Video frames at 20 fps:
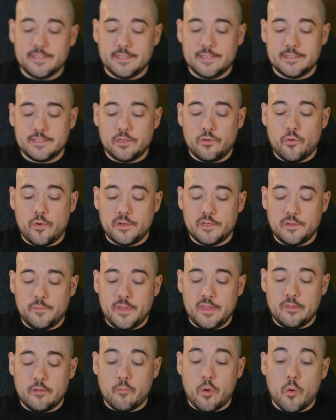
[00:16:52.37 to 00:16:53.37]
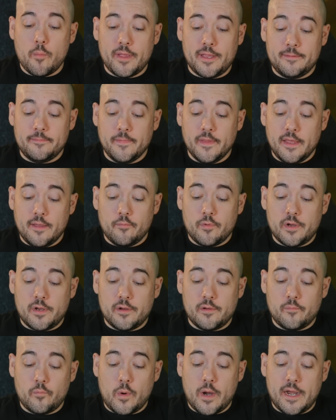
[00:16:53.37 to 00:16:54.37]
is going to be the moment
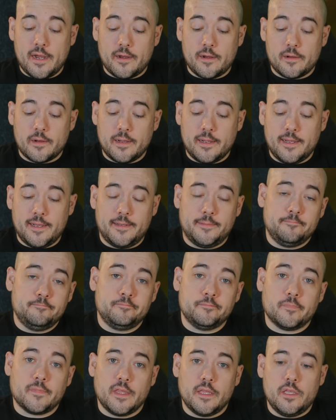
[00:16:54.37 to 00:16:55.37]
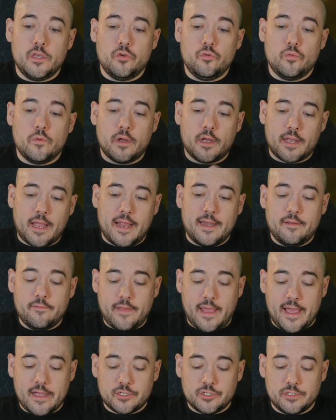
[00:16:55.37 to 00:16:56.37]
where where um, you kind of
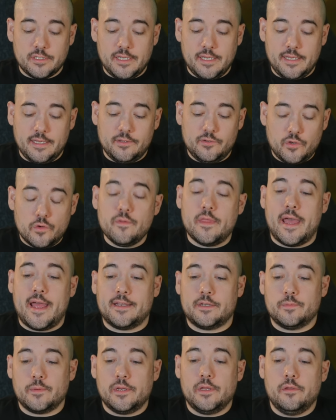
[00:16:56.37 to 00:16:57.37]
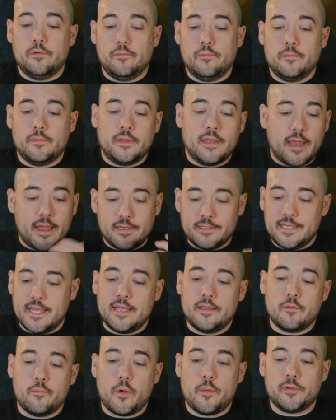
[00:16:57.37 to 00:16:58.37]
actually do that, where you t- uh,
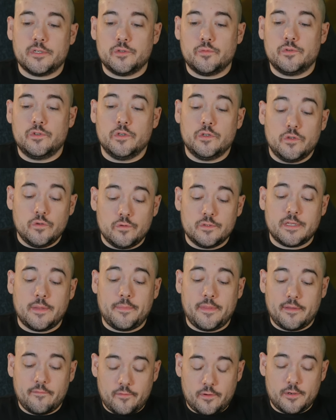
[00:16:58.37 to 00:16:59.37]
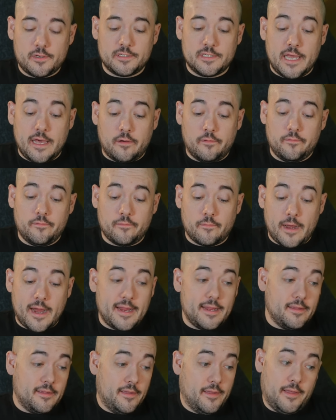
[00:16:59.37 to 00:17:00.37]
take the moment to do something for yourself,
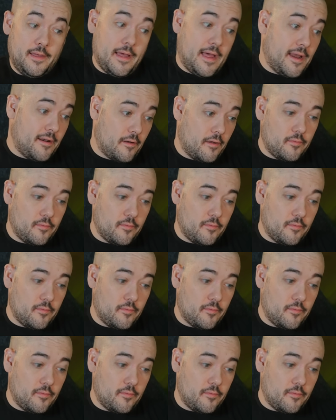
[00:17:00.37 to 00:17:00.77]
right? I don't